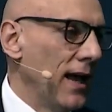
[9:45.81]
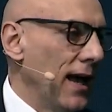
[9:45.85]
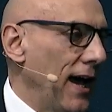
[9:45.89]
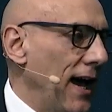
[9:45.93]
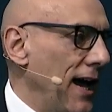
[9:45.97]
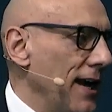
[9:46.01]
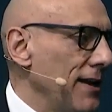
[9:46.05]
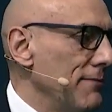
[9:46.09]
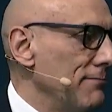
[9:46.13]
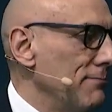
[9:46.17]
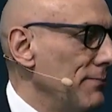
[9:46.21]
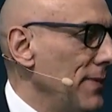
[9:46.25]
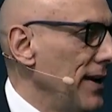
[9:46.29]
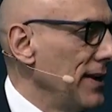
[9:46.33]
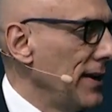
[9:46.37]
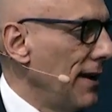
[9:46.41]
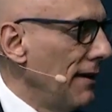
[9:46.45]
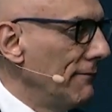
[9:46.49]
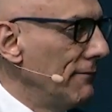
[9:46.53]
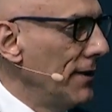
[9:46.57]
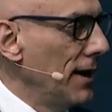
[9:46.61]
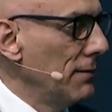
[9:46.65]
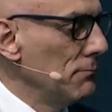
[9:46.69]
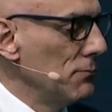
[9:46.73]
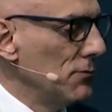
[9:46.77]

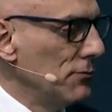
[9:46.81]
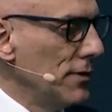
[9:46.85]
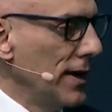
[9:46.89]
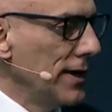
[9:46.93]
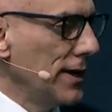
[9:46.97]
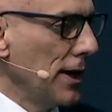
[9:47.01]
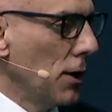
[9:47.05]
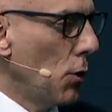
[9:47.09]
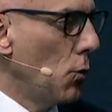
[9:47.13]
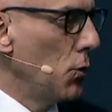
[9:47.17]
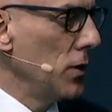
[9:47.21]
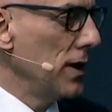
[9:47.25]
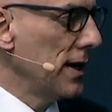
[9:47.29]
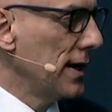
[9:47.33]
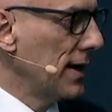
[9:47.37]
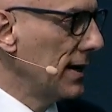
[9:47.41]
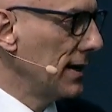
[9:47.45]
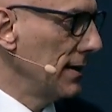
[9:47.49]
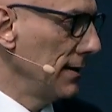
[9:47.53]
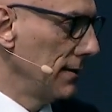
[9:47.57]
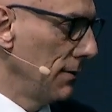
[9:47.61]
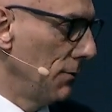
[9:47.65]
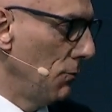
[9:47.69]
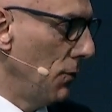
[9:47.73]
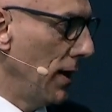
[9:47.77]
I'm very
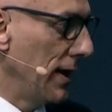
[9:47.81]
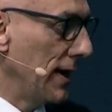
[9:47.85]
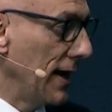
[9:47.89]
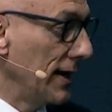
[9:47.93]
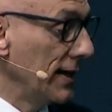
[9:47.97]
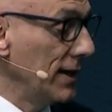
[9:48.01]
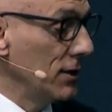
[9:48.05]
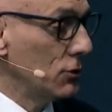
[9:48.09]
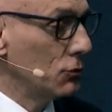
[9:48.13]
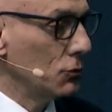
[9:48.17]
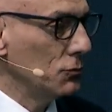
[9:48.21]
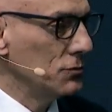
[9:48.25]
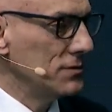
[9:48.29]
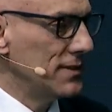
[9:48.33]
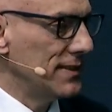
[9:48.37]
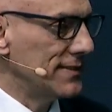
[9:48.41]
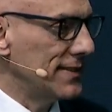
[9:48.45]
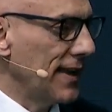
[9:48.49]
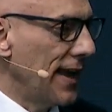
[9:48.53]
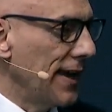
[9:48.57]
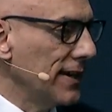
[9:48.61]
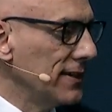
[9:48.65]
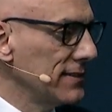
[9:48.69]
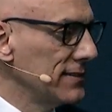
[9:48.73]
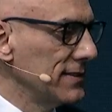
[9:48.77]
quick when I need to
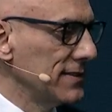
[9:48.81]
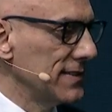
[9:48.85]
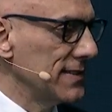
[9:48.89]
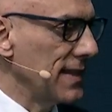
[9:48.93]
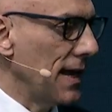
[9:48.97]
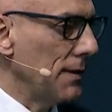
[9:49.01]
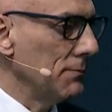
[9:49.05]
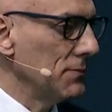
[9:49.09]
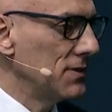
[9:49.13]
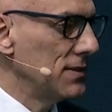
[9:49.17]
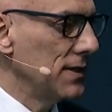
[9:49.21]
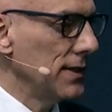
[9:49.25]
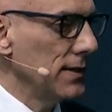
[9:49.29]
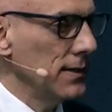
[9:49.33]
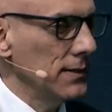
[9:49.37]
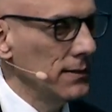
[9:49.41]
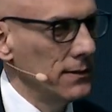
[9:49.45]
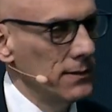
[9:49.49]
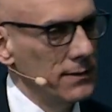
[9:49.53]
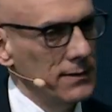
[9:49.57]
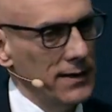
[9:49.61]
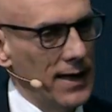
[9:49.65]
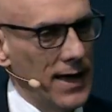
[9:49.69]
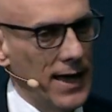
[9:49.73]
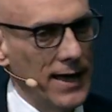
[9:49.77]
detect something.
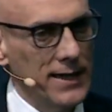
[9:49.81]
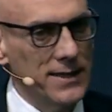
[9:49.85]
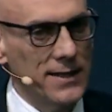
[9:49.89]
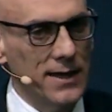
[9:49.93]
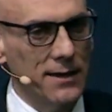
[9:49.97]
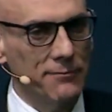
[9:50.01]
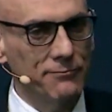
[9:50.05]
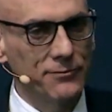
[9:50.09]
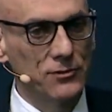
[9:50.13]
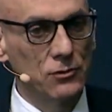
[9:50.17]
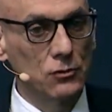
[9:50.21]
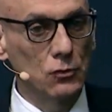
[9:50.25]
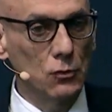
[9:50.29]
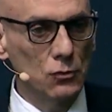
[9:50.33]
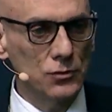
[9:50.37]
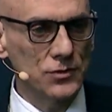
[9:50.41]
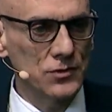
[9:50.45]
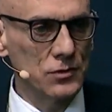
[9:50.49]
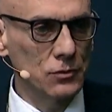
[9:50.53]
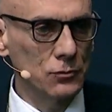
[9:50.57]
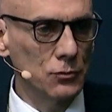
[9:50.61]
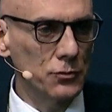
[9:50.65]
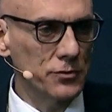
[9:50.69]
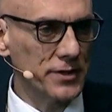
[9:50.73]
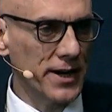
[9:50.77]
I have
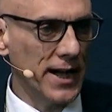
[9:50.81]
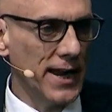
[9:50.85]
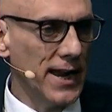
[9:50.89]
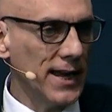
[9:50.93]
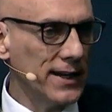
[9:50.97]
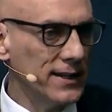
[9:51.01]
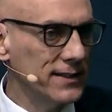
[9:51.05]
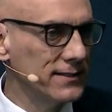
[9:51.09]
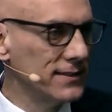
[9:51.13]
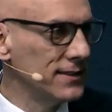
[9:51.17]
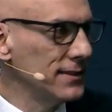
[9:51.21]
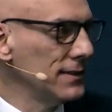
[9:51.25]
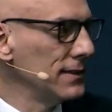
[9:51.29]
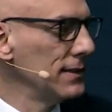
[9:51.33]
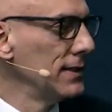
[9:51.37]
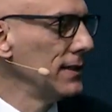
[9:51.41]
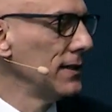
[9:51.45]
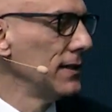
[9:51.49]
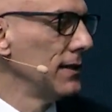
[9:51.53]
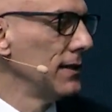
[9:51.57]
tools to react.